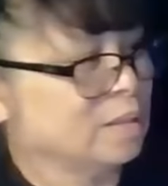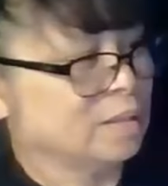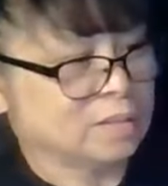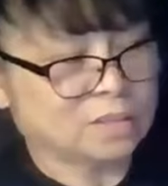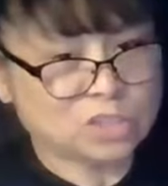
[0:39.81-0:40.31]

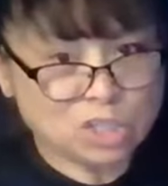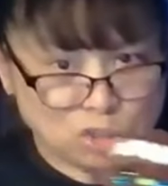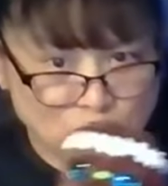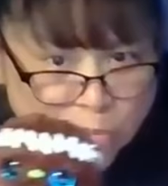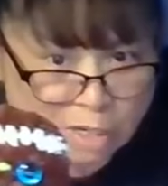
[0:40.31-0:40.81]
the
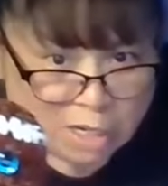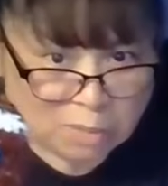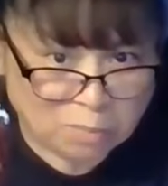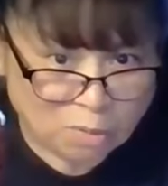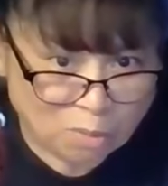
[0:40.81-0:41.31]

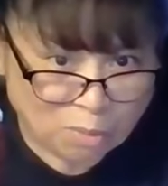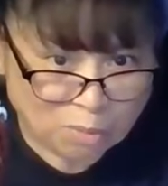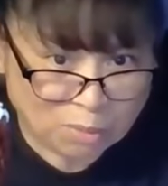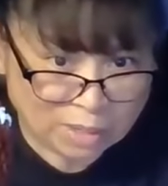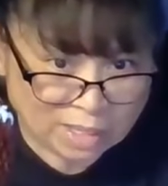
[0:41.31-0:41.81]
gingerbread
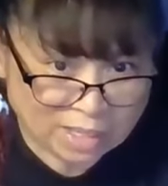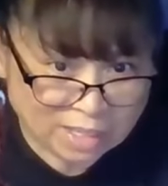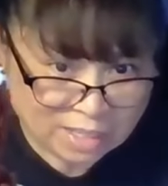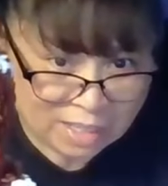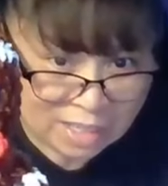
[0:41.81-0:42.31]
boy.
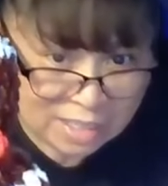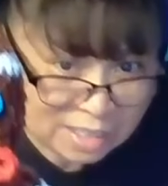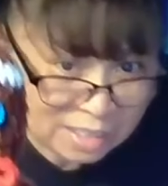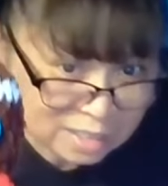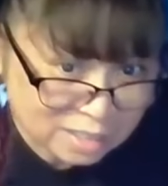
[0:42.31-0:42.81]
And
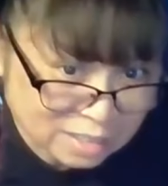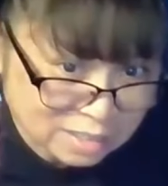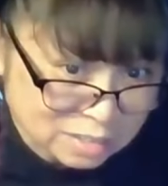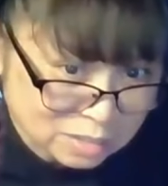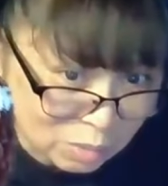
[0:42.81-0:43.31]
he
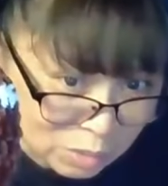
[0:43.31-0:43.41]
is so